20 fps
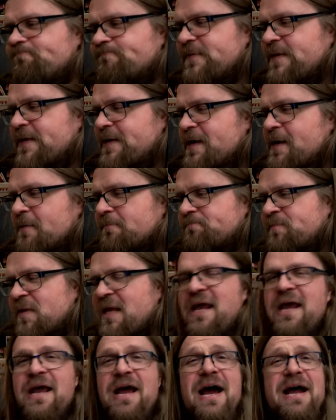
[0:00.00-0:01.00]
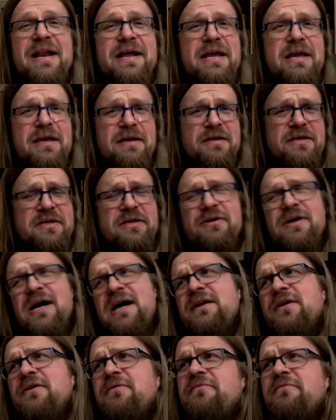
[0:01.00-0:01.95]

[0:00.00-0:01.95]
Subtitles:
Yeah, and he kind